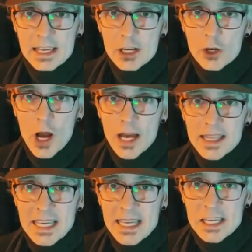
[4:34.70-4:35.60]
here on
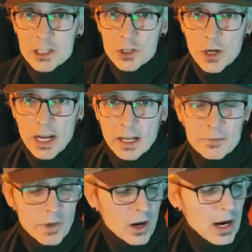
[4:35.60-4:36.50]
the E
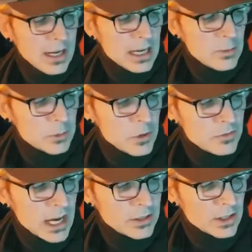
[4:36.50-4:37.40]
string. All right, now I'm going to move
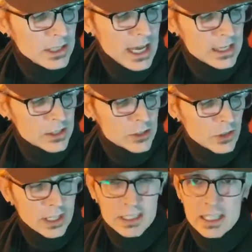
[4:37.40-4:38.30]
down to the next
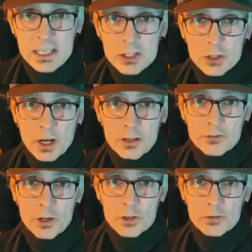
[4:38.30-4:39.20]
string, D string,
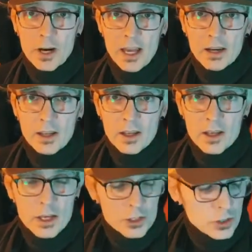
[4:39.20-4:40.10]
1st fret.
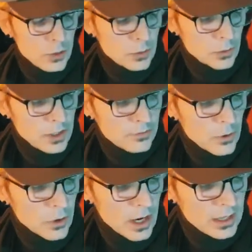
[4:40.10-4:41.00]
2, 3,
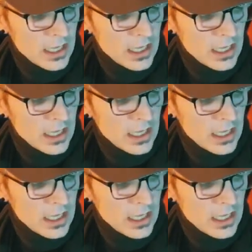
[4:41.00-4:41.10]
4 on the